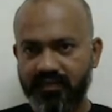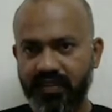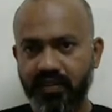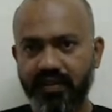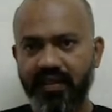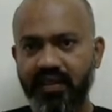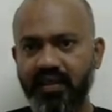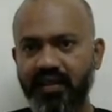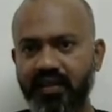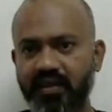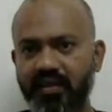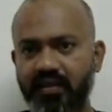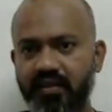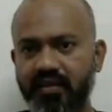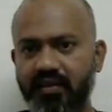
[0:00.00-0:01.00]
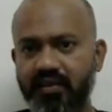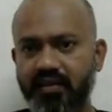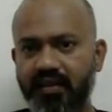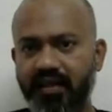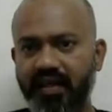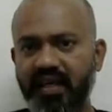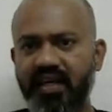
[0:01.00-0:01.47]
Okay,
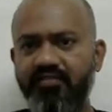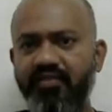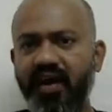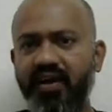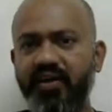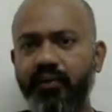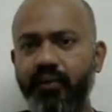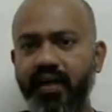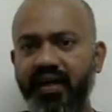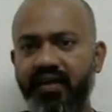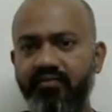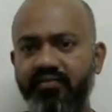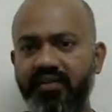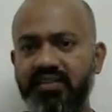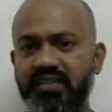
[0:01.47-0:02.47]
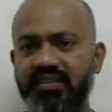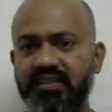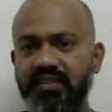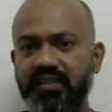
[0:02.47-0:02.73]
any fact you take in physics,